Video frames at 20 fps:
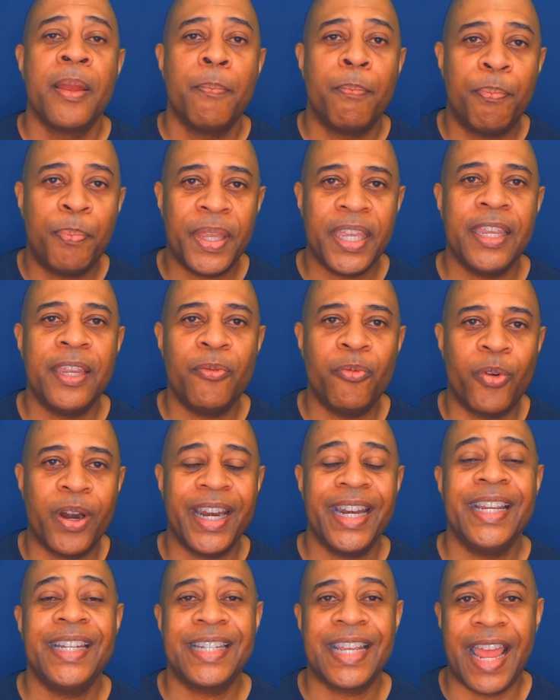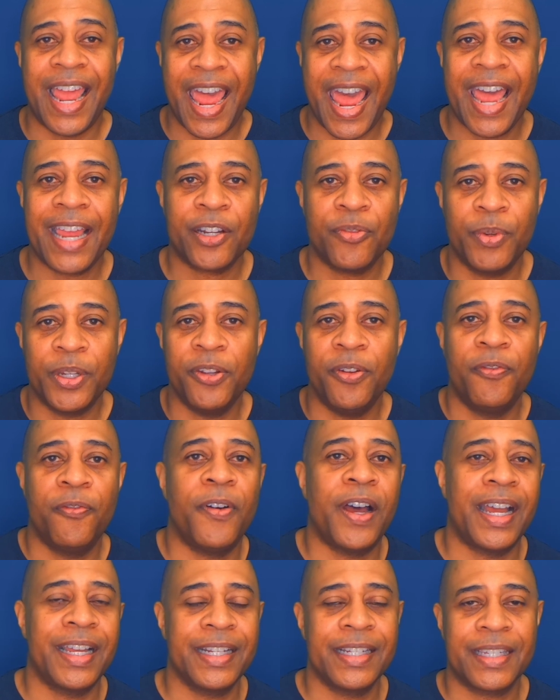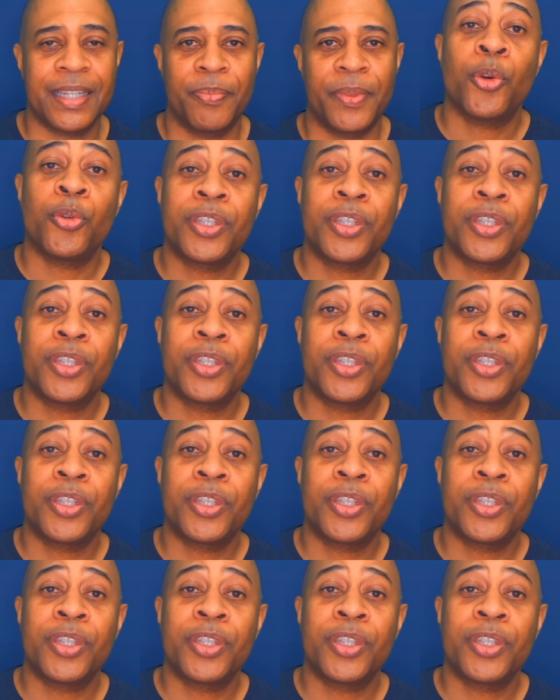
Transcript: Be ready to act when you find something.